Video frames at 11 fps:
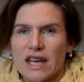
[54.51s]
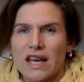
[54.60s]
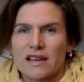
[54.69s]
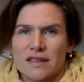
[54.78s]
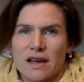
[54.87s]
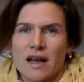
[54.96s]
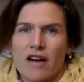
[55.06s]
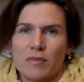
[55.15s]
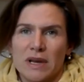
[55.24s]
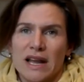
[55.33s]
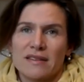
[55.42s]
things that
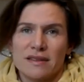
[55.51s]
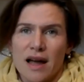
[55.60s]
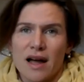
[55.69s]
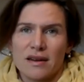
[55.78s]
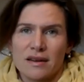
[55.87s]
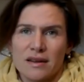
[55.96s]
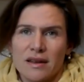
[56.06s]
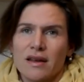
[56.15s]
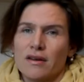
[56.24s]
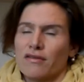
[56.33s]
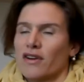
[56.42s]
government has done,
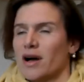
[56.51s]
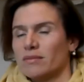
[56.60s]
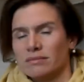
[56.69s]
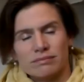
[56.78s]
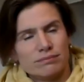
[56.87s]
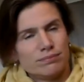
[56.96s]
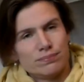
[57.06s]
from